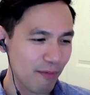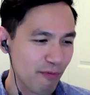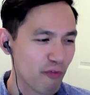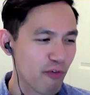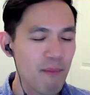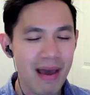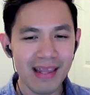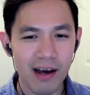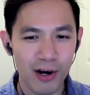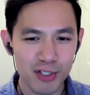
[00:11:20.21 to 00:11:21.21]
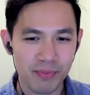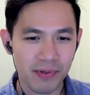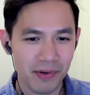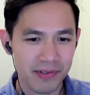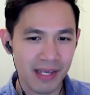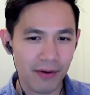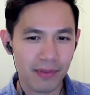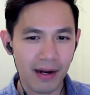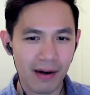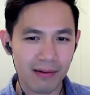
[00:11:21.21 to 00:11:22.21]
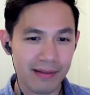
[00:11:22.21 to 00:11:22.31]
For many entrepreneurs out there